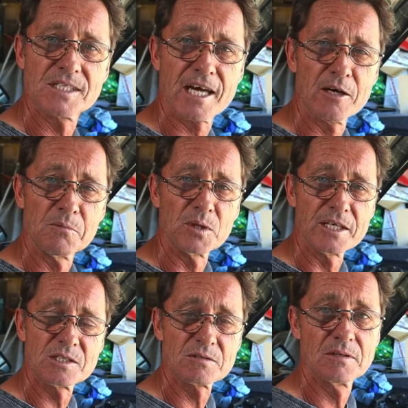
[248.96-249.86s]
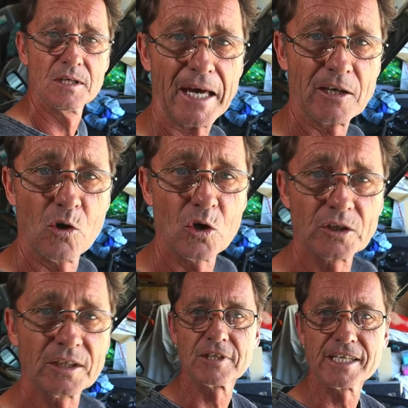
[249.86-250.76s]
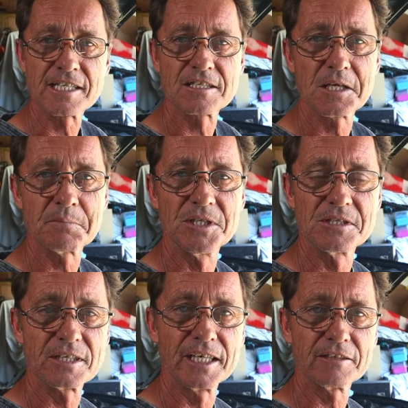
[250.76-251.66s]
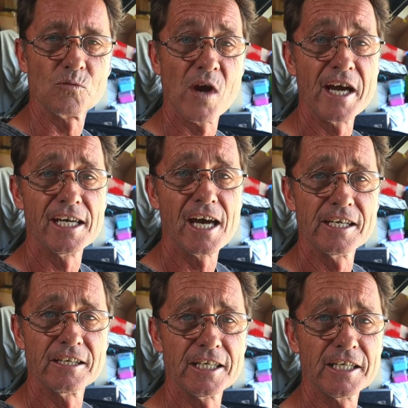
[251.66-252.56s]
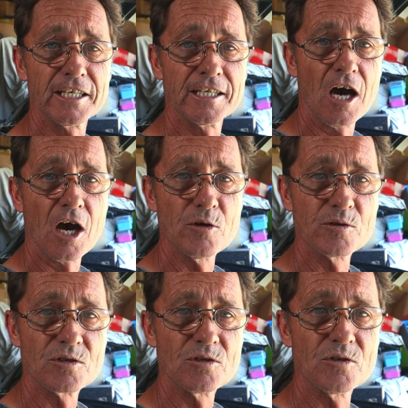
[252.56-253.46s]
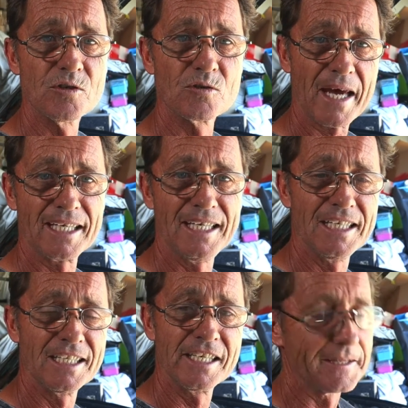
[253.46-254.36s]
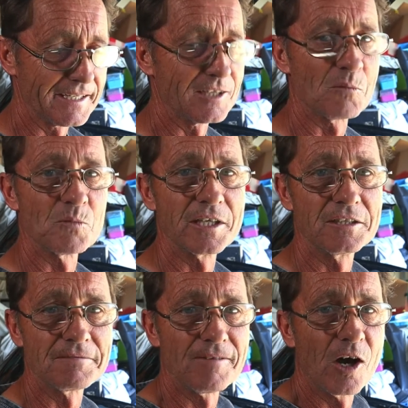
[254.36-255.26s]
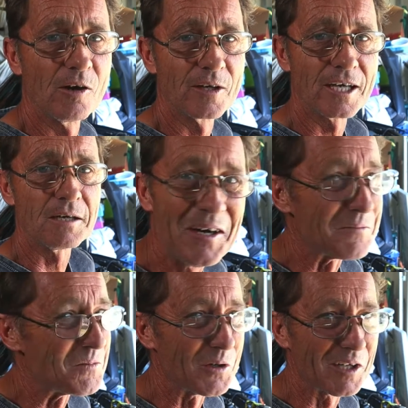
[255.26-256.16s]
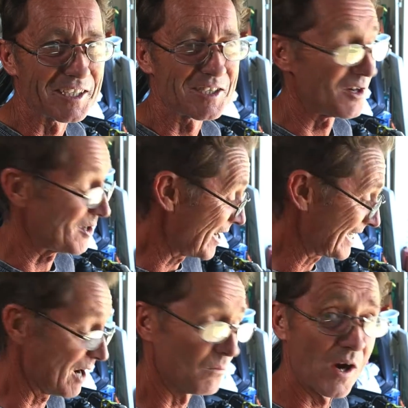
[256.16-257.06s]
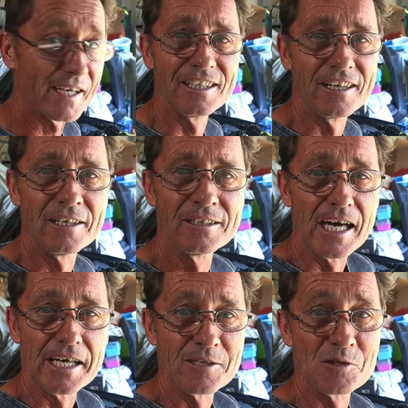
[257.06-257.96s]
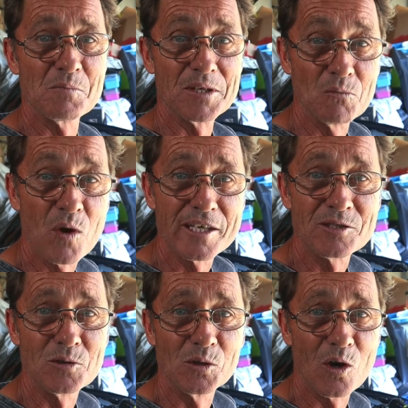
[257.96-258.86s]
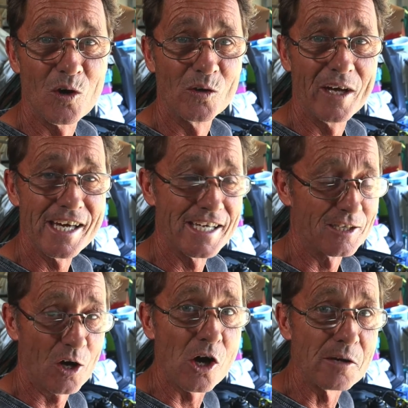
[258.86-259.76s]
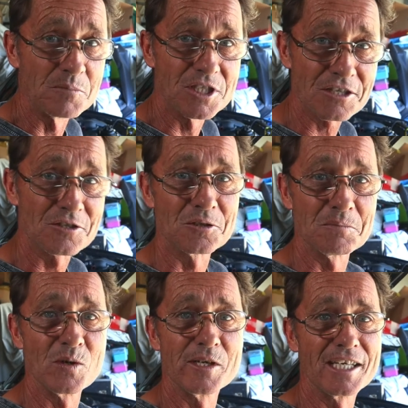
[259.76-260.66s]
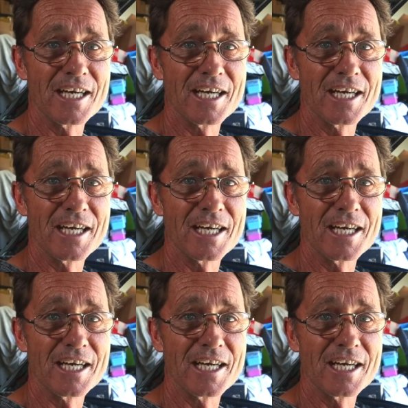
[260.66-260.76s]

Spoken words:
tower brace back on. The next step is to get the radiator hoses back in, and then I'm ready to fire it up. I'm really excited. I can't wait, this has been way too long, and I'm just at the point